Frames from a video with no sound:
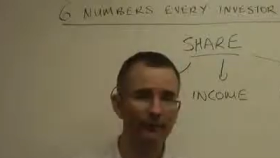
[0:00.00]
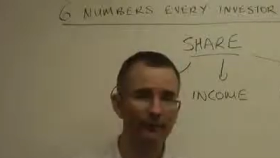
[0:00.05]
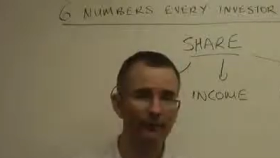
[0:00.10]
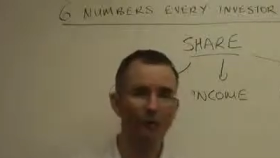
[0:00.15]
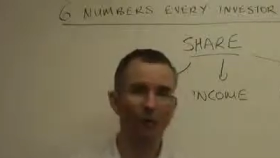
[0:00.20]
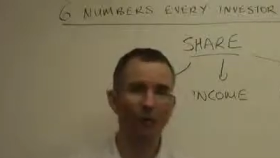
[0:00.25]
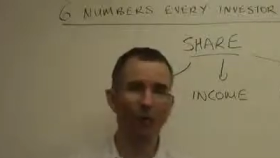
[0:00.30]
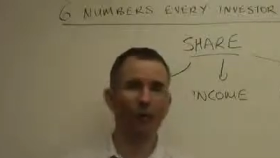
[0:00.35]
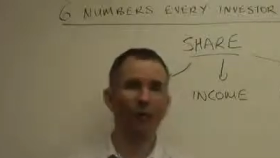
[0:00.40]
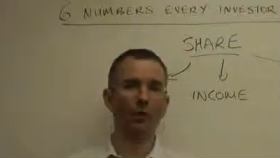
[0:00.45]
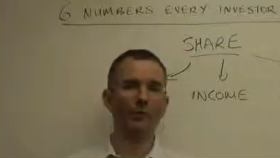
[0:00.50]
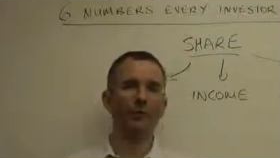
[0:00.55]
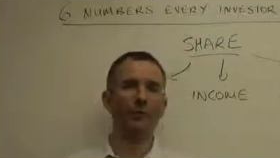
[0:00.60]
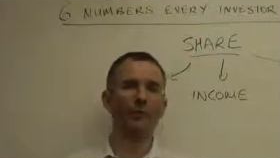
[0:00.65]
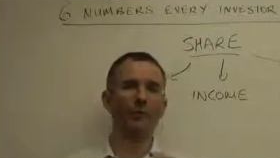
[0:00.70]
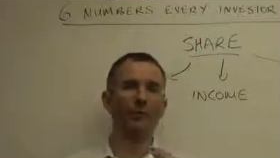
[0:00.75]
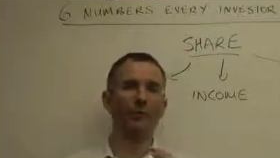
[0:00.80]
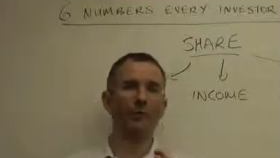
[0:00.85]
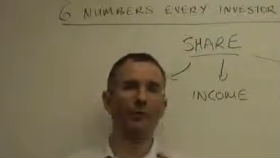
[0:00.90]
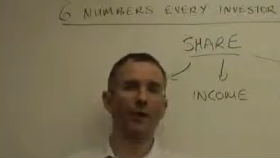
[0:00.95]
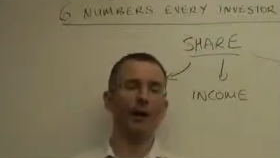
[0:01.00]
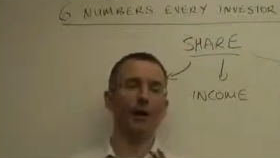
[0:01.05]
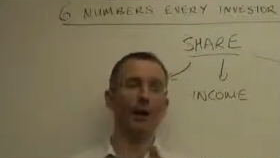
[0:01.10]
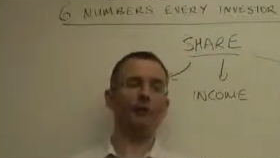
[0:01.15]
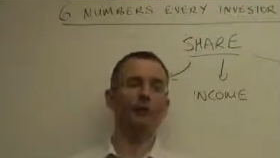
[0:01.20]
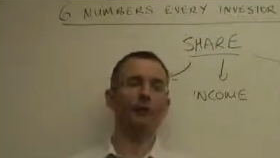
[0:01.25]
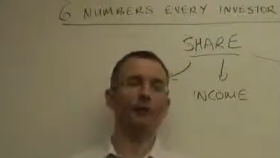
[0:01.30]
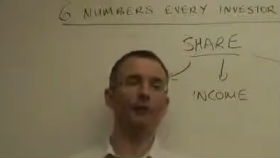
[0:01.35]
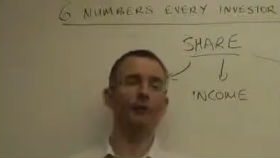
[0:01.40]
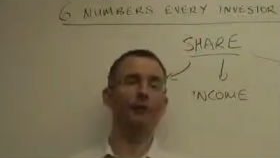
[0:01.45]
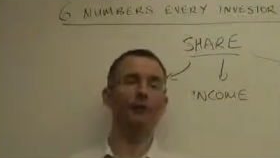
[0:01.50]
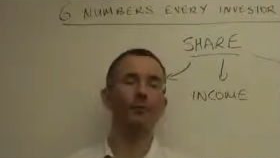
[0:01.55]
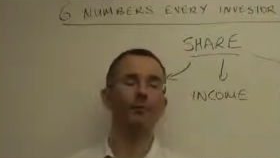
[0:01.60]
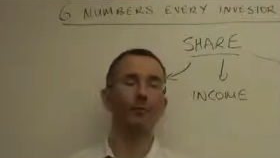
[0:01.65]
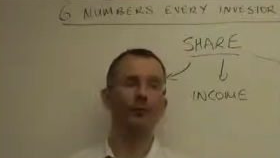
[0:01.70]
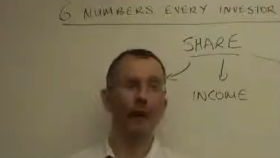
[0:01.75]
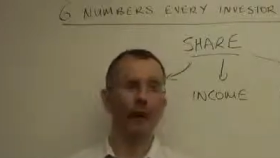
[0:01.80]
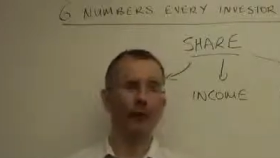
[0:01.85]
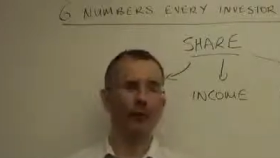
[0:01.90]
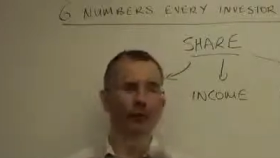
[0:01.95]
Sure, if you turn up at a
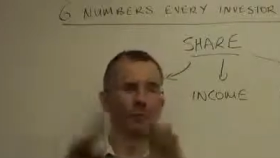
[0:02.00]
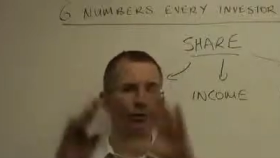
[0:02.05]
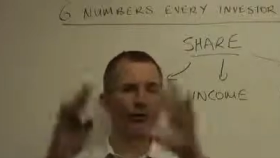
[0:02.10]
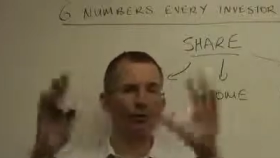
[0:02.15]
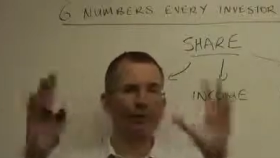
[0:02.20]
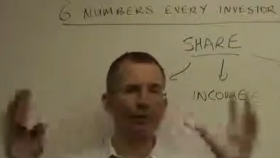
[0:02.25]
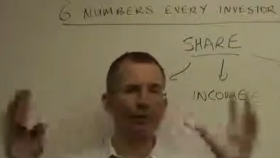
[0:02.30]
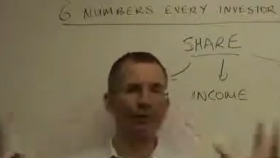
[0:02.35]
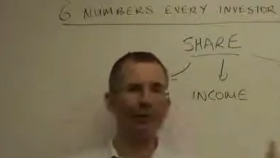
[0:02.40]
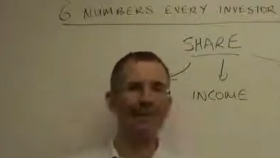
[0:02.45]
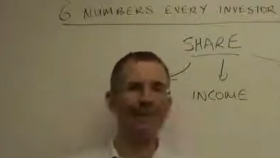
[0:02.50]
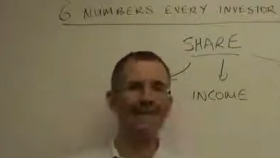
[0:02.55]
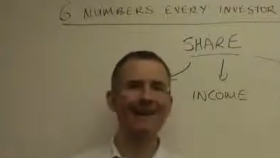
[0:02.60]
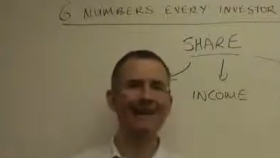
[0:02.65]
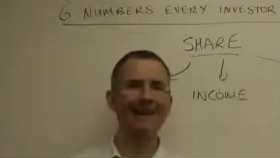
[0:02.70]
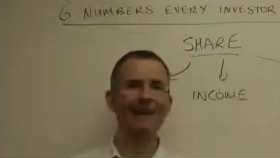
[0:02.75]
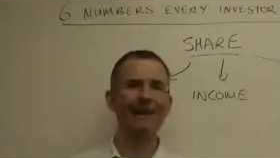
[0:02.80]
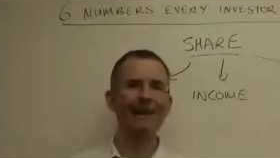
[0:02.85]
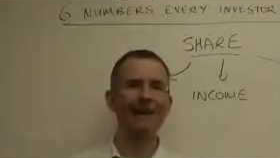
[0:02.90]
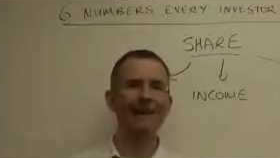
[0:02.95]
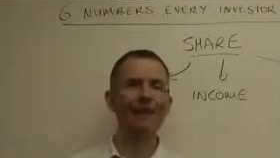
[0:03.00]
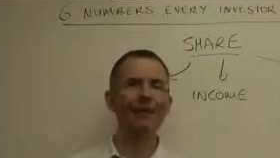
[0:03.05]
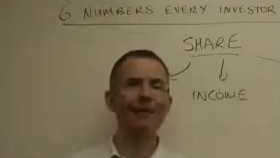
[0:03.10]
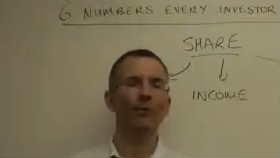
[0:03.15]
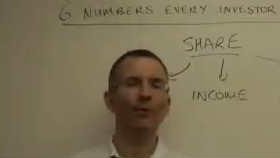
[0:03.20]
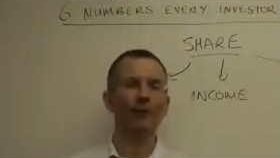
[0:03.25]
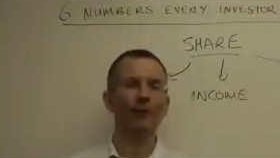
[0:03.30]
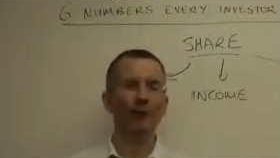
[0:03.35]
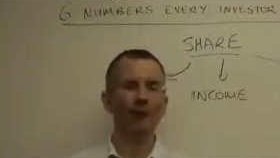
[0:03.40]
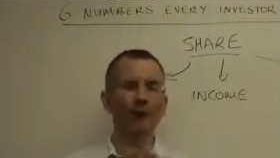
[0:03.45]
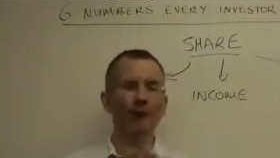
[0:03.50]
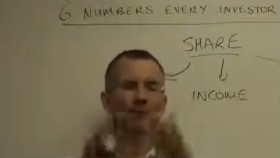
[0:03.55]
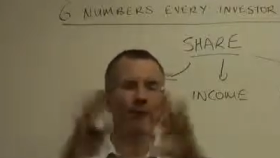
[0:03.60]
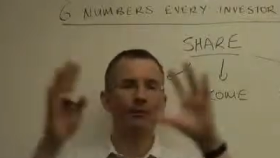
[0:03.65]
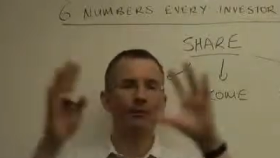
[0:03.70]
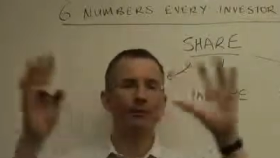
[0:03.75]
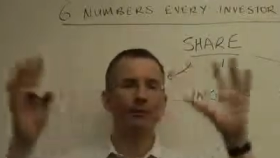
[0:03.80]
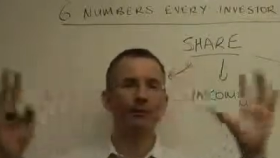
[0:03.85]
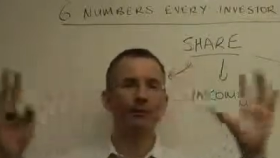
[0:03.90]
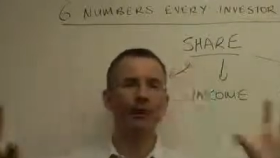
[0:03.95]
shareholders general meeting where the
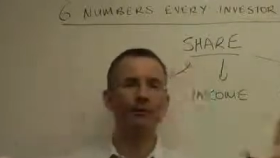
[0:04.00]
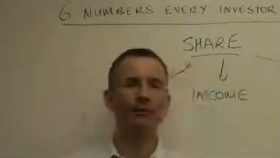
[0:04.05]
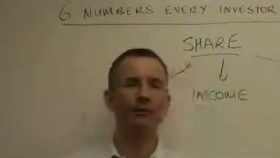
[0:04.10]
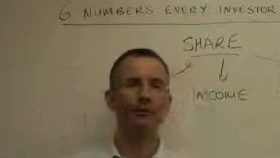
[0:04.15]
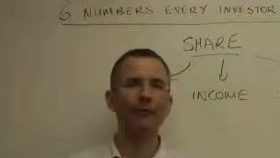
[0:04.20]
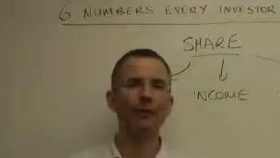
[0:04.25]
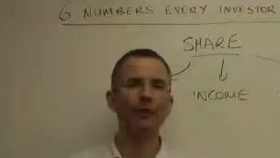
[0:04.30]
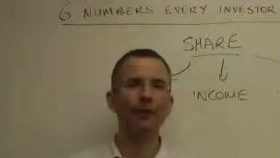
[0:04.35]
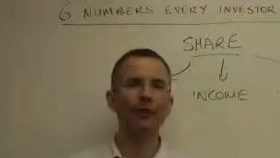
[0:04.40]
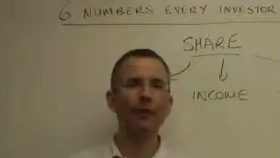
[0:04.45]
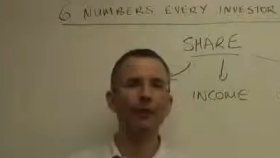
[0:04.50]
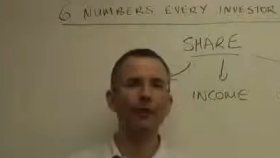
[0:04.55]
directors are present,